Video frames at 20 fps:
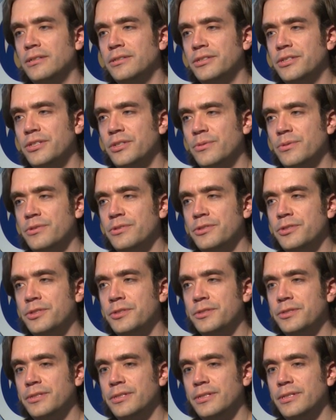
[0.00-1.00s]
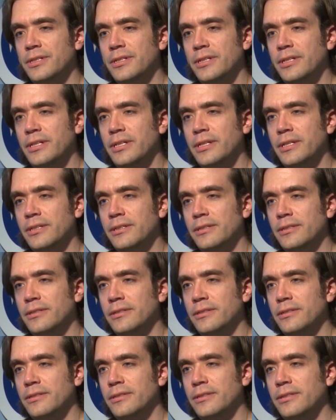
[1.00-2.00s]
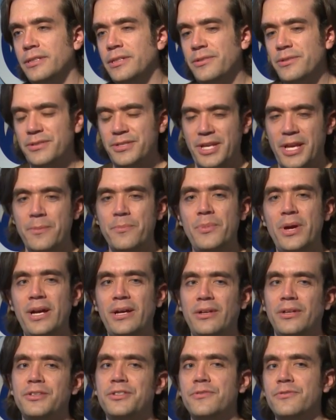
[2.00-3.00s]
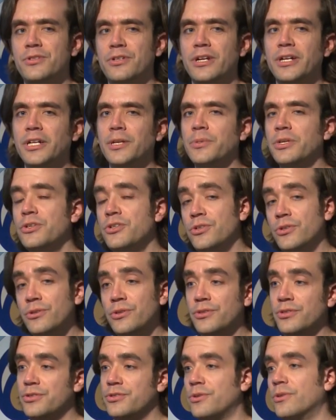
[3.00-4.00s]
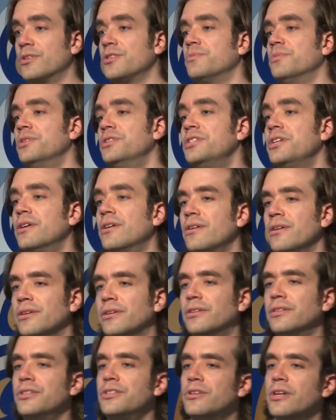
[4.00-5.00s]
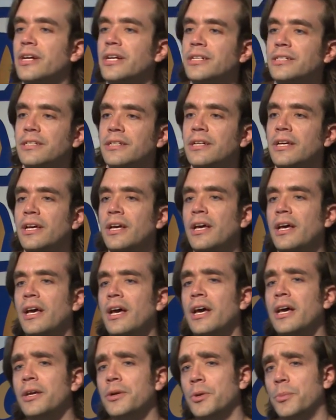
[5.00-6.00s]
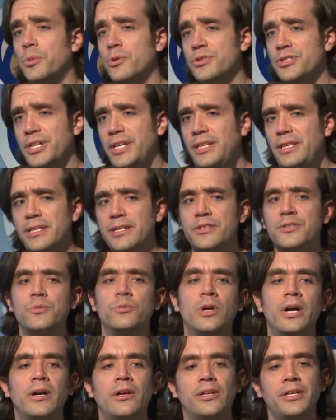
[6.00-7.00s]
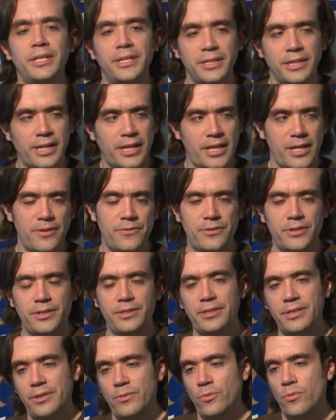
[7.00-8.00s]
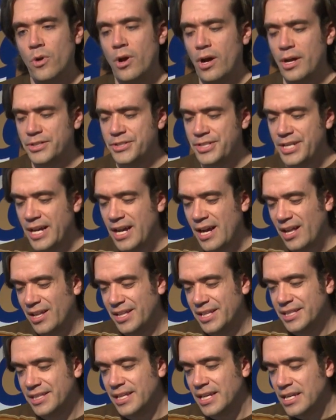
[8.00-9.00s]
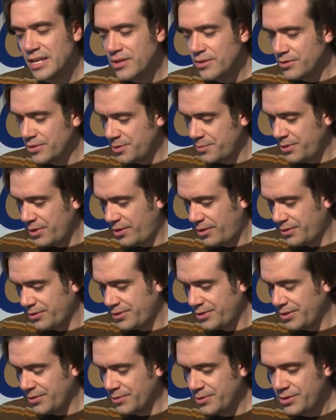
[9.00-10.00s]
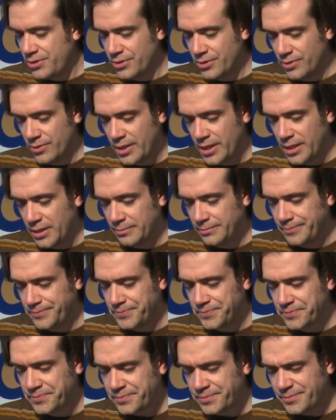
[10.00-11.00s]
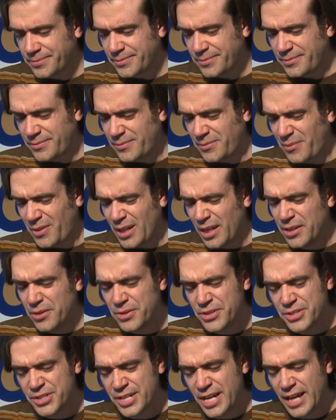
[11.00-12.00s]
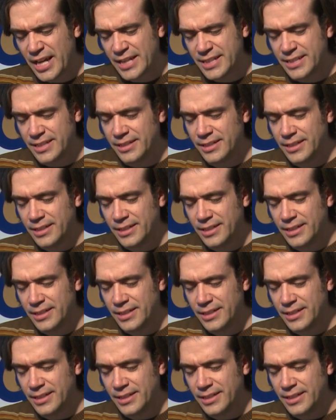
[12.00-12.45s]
so there was, you know, there's that balance of trying to be true to the source material and trying to you know, present this well and in kind of a, the raw style that they used, but also to, um, you know, just not,